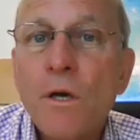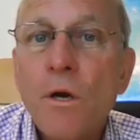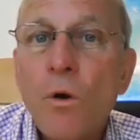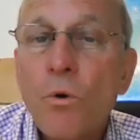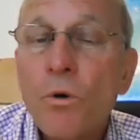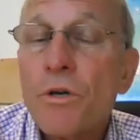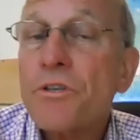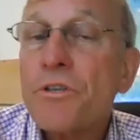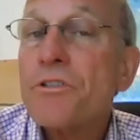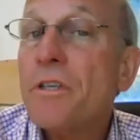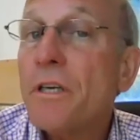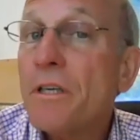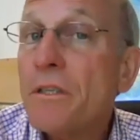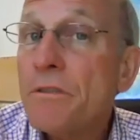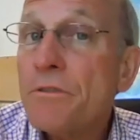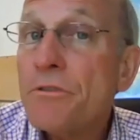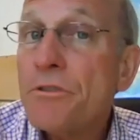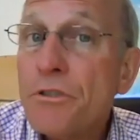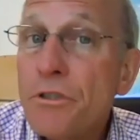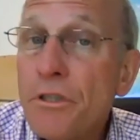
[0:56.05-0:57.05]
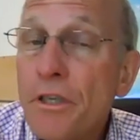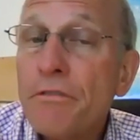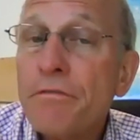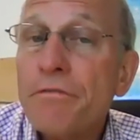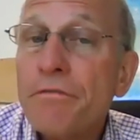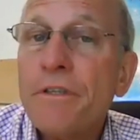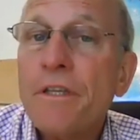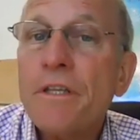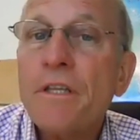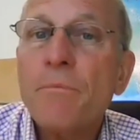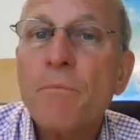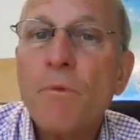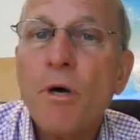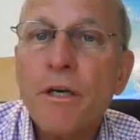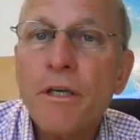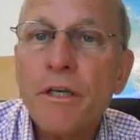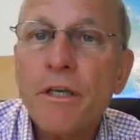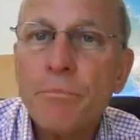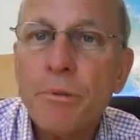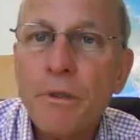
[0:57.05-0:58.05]
Or a sudden shift in the
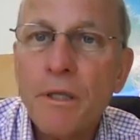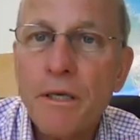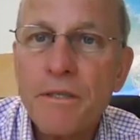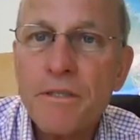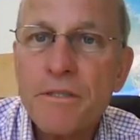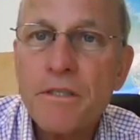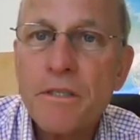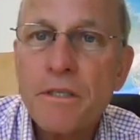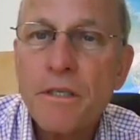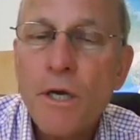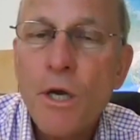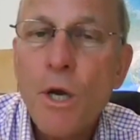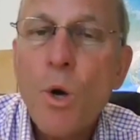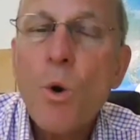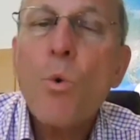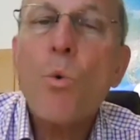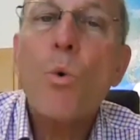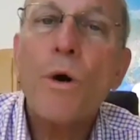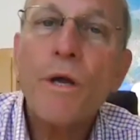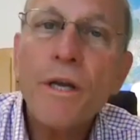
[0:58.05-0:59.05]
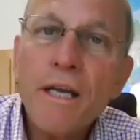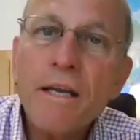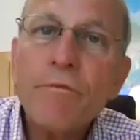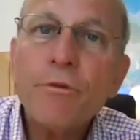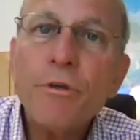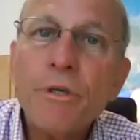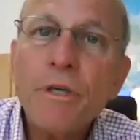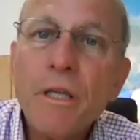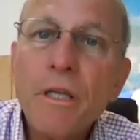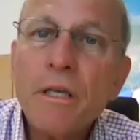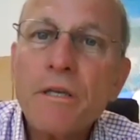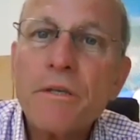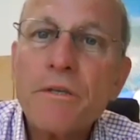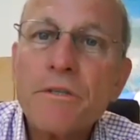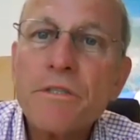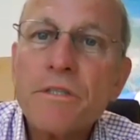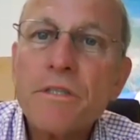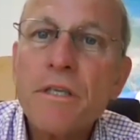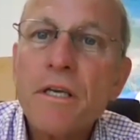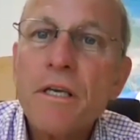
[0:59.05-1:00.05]
marketplace. Whatever it
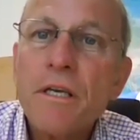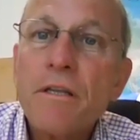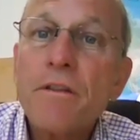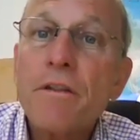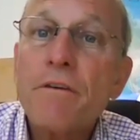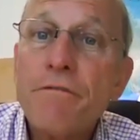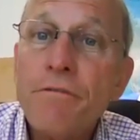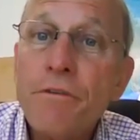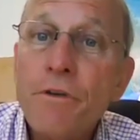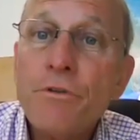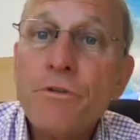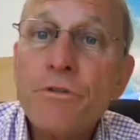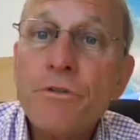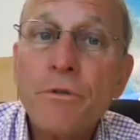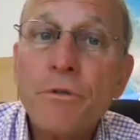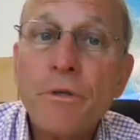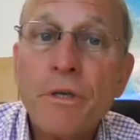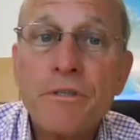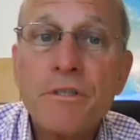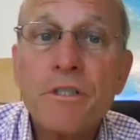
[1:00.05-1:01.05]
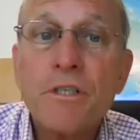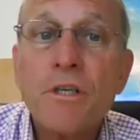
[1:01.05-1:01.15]
is, the future has